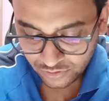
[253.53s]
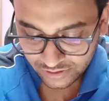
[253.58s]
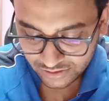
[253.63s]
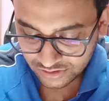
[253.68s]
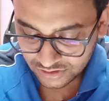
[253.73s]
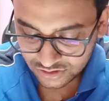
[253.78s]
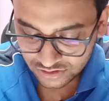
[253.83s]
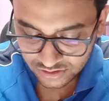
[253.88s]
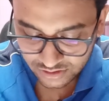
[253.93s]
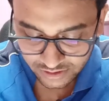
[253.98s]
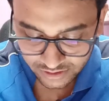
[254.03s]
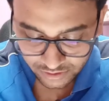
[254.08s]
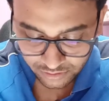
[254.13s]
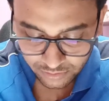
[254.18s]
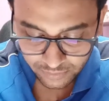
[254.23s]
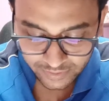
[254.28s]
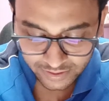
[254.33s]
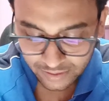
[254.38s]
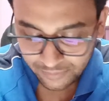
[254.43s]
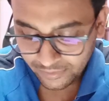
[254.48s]
you registered,
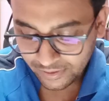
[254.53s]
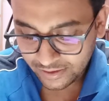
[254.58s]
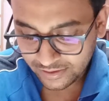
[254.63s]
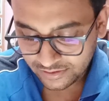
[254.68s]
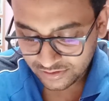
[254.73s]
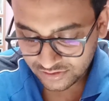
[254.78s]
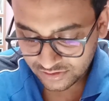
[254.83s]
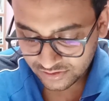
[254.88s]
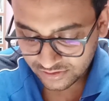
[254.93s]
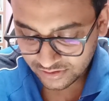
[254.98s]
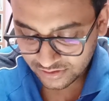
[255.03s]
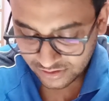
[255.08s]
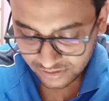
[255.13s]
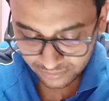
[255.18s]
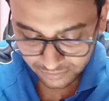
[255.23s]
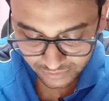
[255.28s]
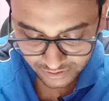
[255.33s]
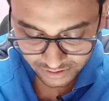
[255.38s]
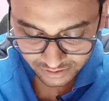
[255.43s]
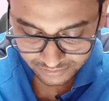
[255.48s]
you will be giving a registration
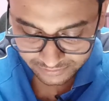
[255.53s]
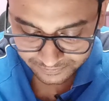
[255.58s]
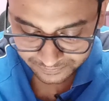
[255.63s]
number,